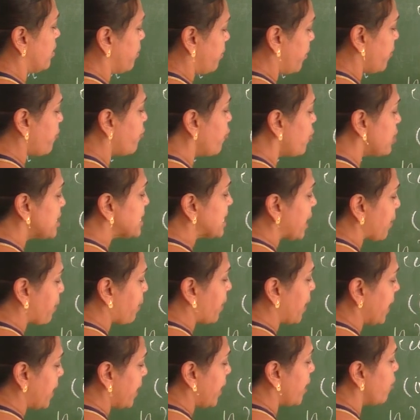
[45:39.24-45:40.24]
Before
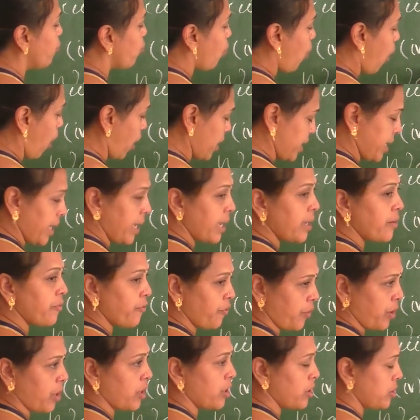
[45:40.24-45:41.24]
supplying water
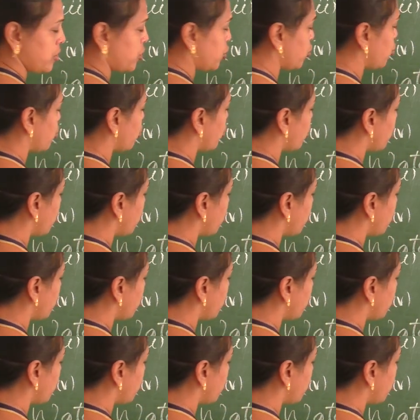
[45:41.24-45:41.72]
to